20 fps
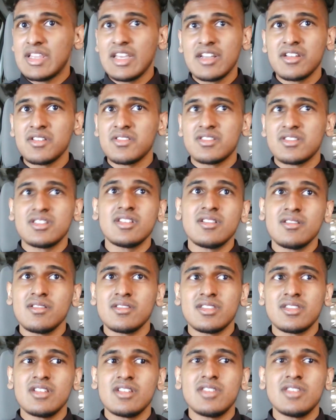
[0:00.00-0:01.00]
They could have still
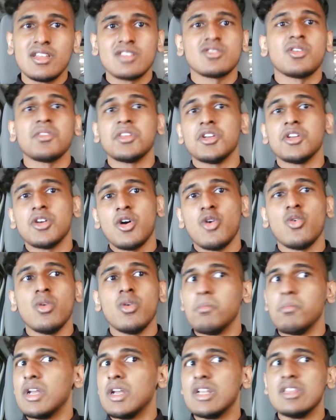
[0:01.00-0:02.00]
done things on their
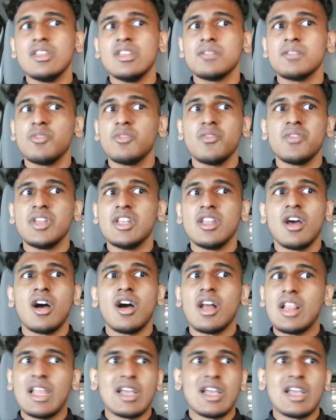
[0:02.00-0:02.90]
own. But in this movie, no.